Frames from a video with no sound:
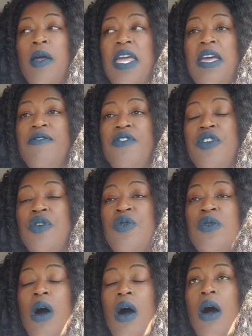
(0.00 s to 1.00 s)
if
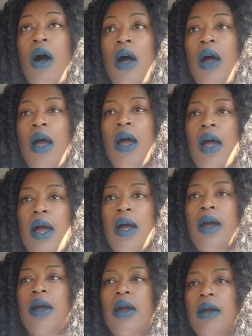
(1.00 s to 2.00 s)
you
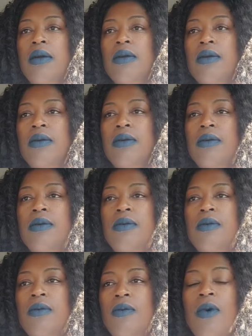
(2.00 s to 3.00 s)
are
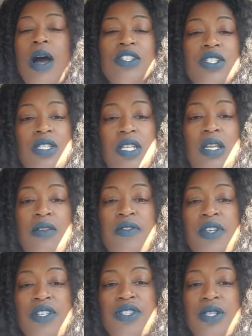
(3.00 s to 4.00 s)
watching
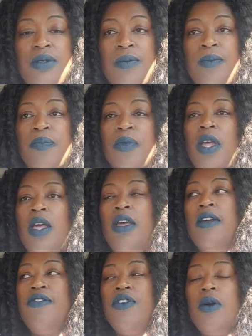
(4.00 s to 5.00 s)
television,
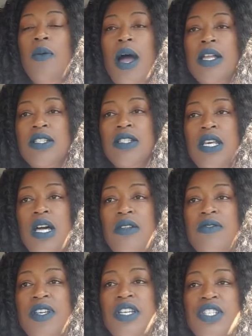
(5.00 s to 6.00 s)
if you're watching
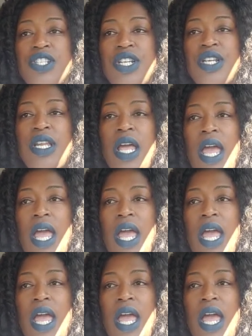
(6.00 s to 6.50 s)
television